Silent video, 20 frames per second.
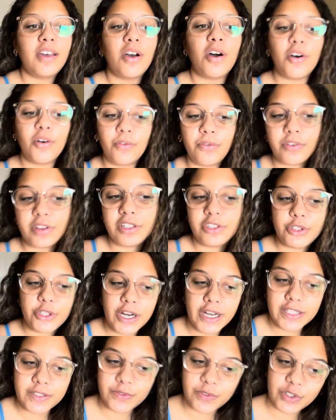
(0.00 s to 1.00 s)
hopefully
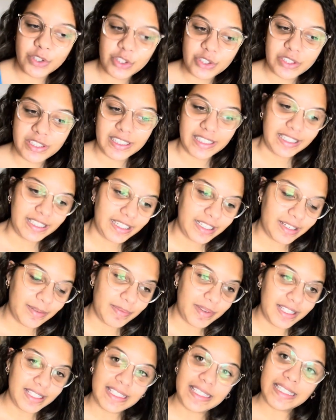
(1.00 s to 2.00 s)
transfers in a
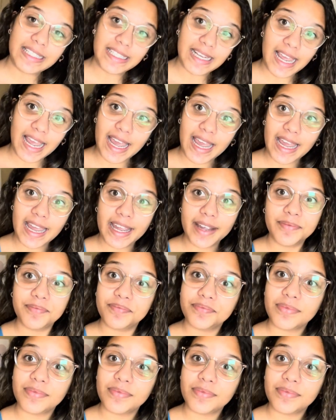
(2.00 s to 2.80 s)
bit today.